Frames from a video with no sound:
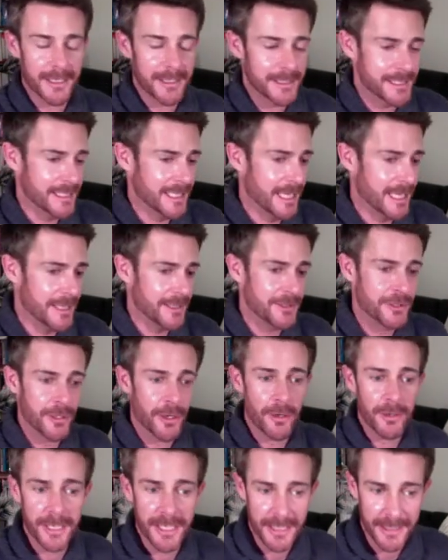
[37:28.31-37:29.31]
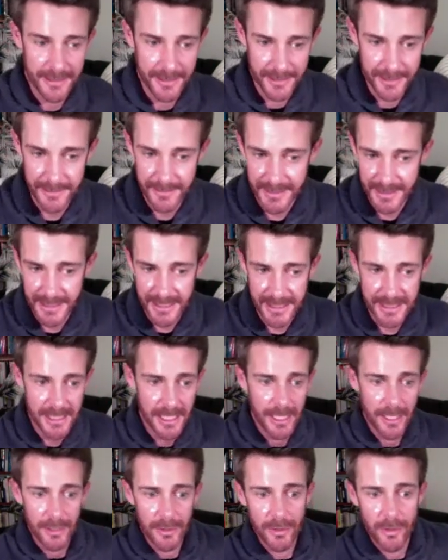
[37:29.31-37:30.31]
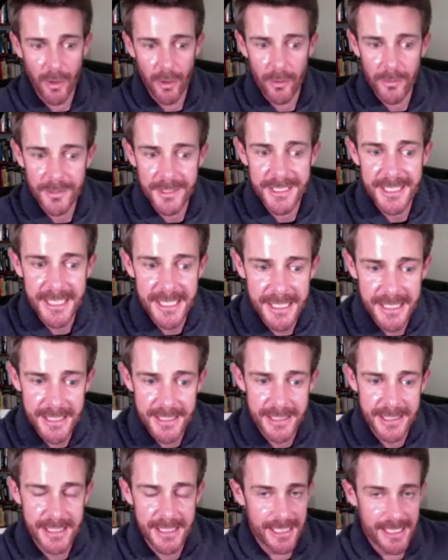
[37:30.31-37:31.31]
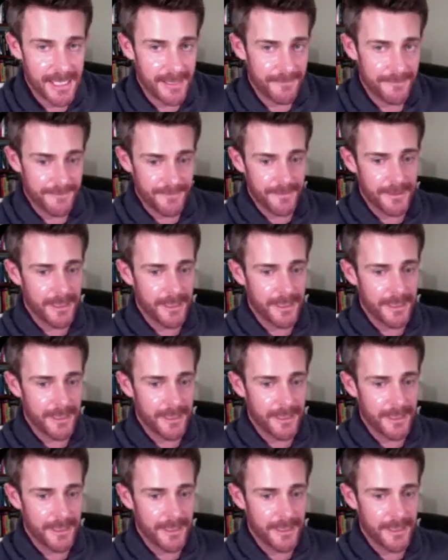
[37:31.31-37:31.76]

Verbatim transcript: and start jogging and doing these long distance stuff.